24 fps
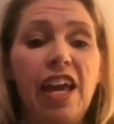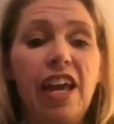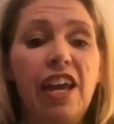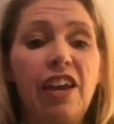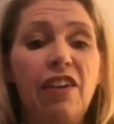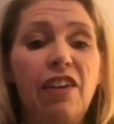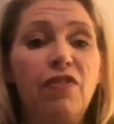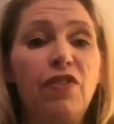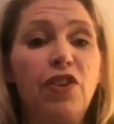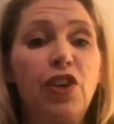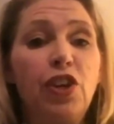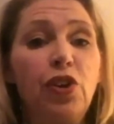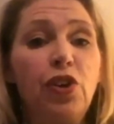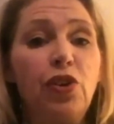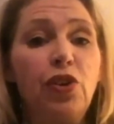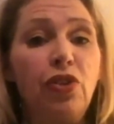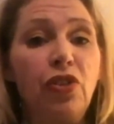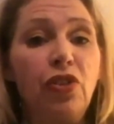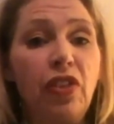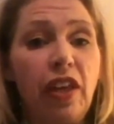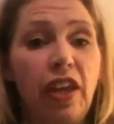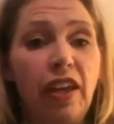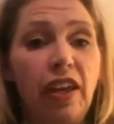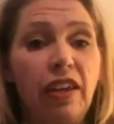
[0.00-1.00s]
if you
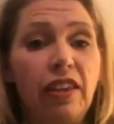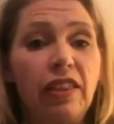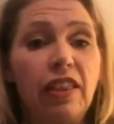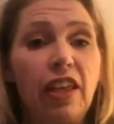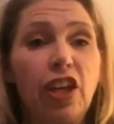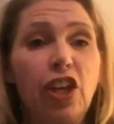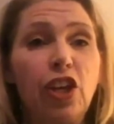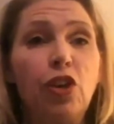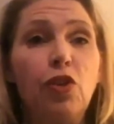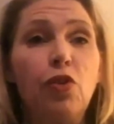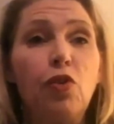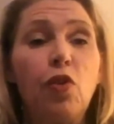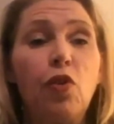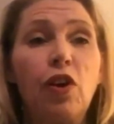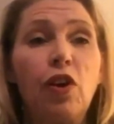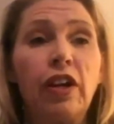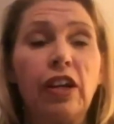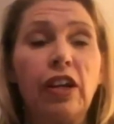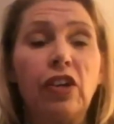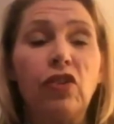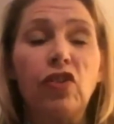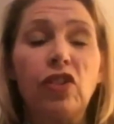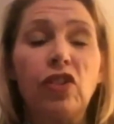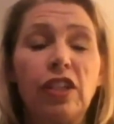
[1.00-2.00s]
think that you are
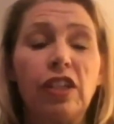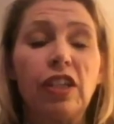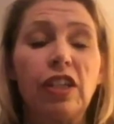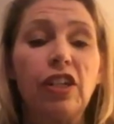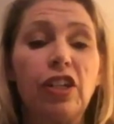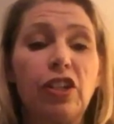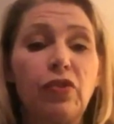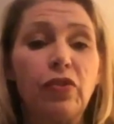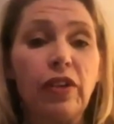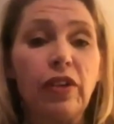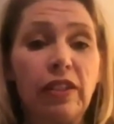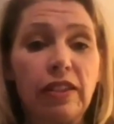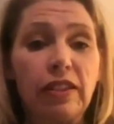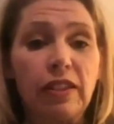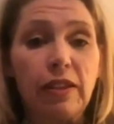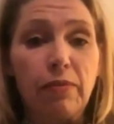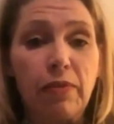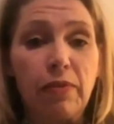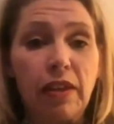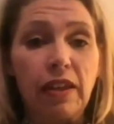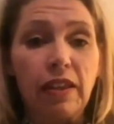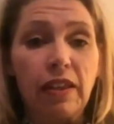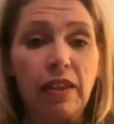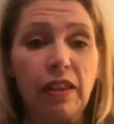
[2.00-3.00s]
interested in doing
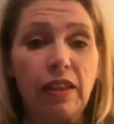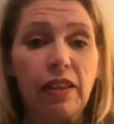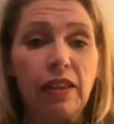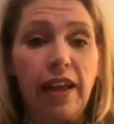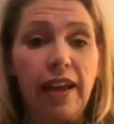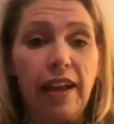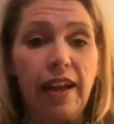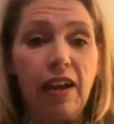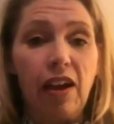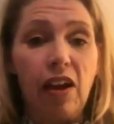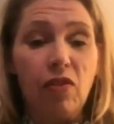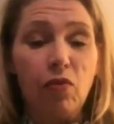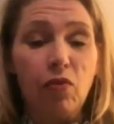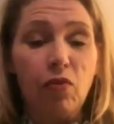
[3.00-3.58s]
something like